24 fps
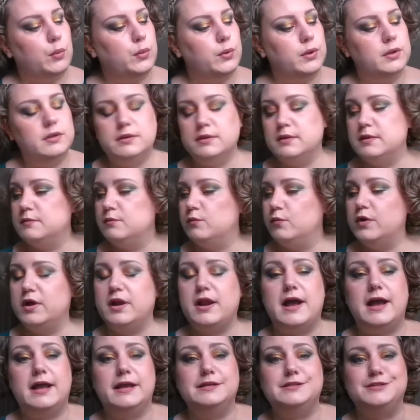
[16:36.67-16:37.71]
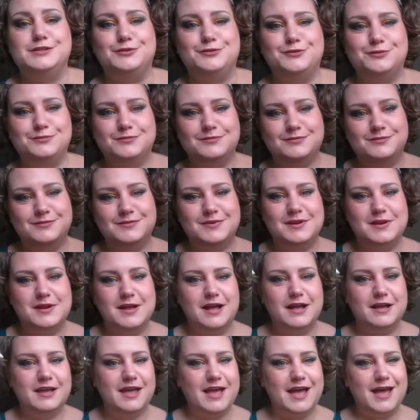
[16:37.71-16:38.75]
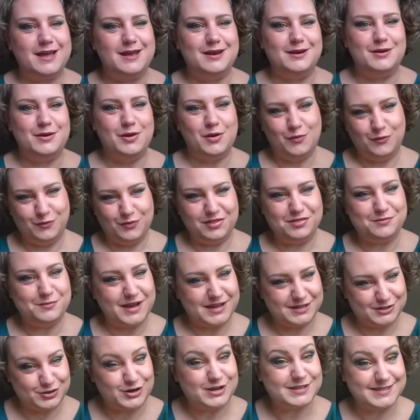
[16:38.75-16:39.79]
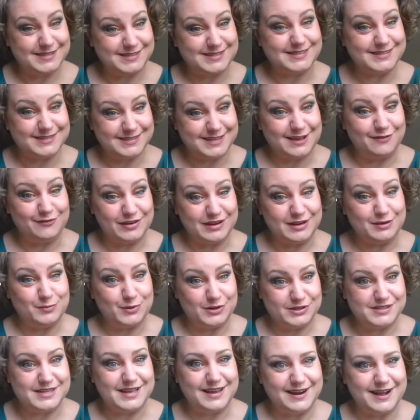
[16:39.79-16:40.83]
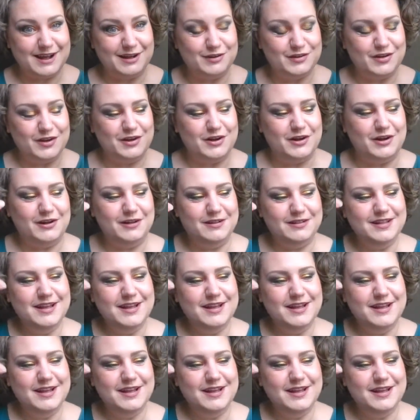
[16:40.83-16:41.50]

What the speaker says: what I do. Again, with my trusty 70% alcohol.